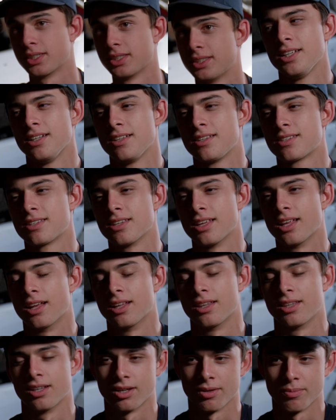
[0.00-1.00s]
So
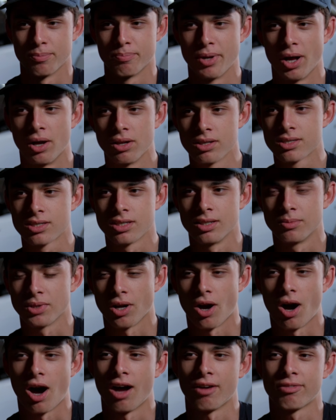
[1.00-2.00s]
the belt slipped
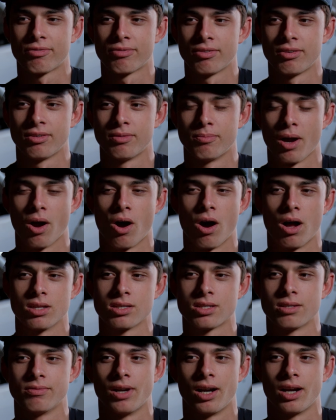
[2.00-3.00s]
off my Hans
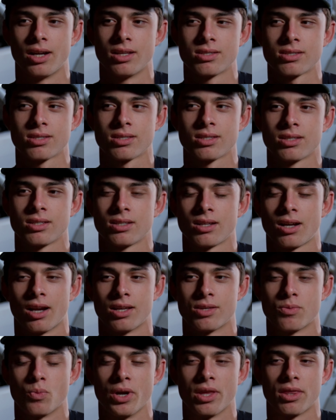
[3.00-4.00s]
device. I
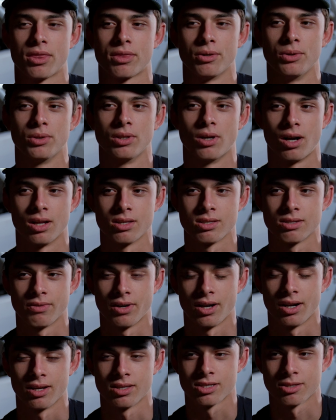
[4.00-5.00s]
went through the Hans
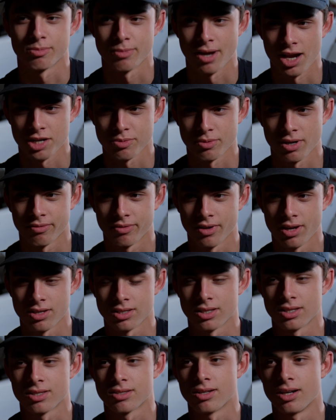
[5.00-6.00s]
device, smashed my face
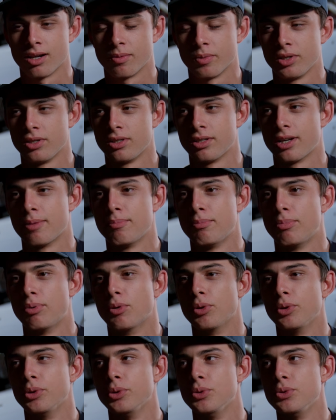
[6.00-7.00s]
on the steering wheel, and I
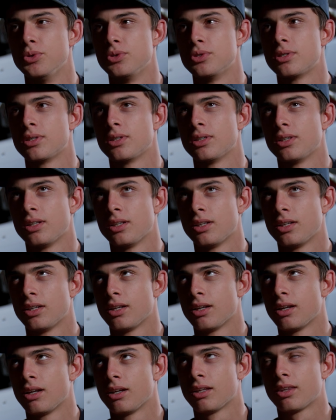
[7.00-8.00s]
bruised
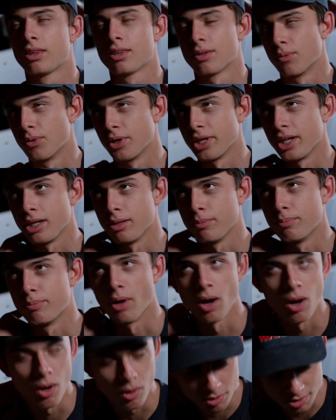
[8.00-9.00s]
3
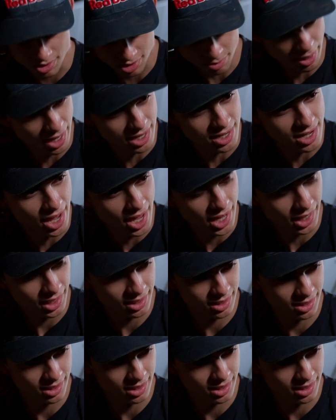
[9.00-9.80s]
bones in my neck